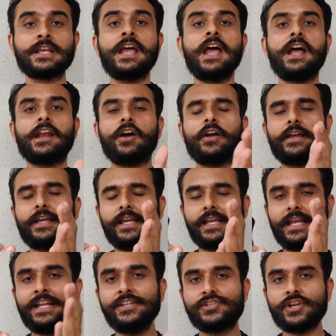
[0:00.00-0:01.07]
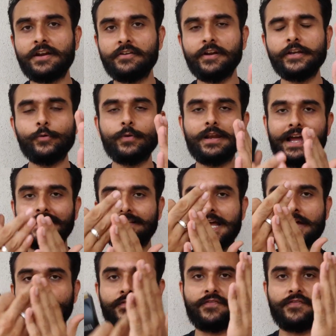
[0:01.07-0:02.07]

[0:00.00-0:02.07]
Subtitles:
Now, in general, you will either have